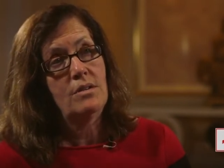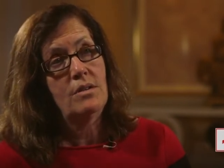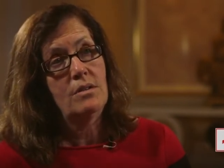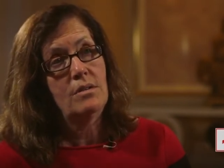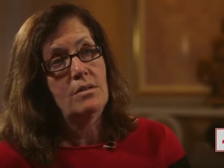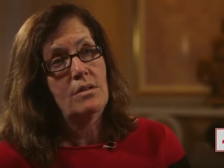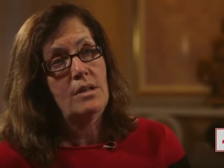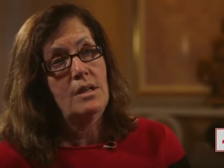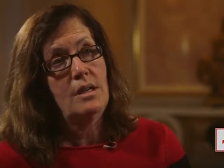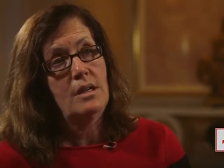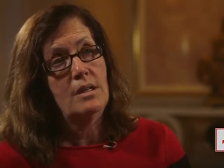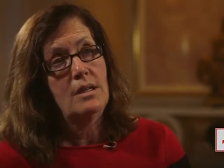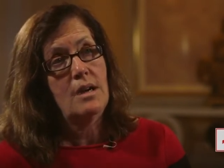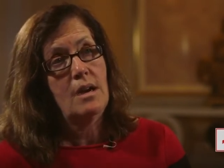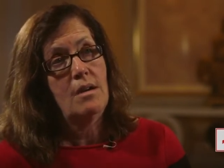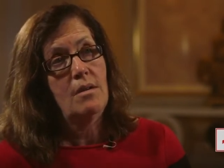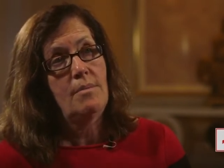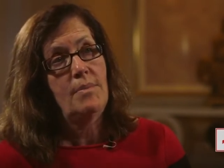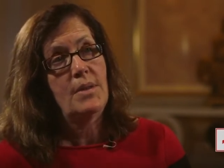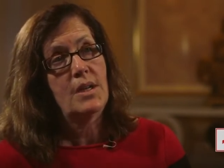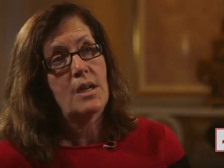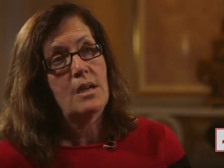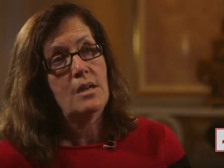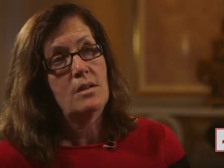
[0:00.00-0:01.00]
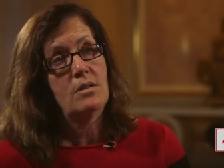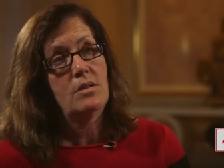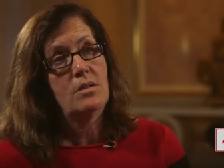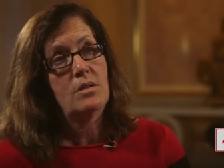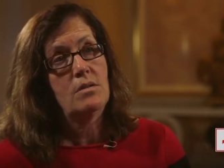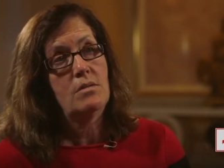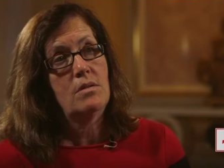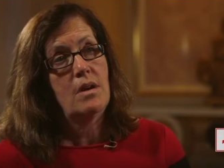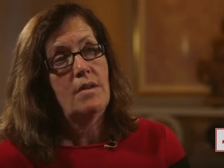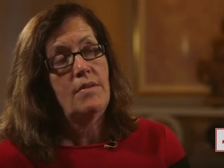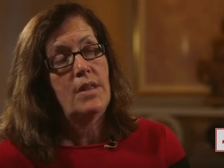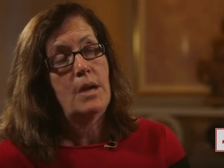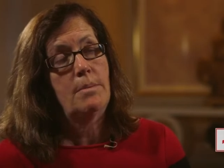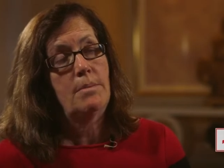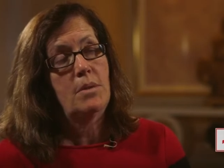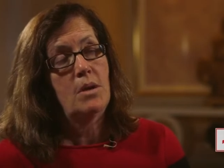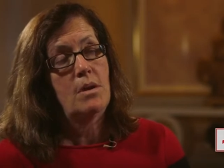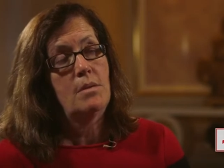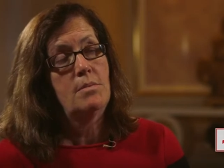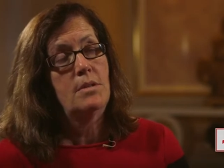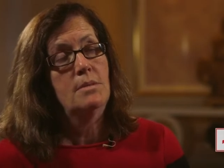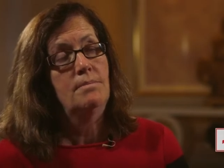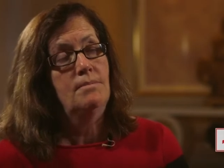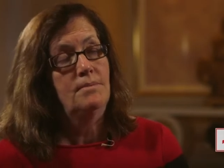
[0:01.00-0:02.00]
early and help the kids who have that
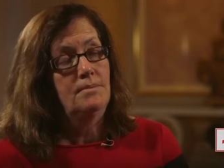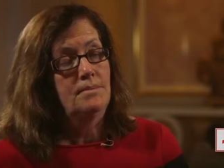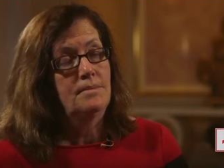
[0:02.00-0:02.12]
problem.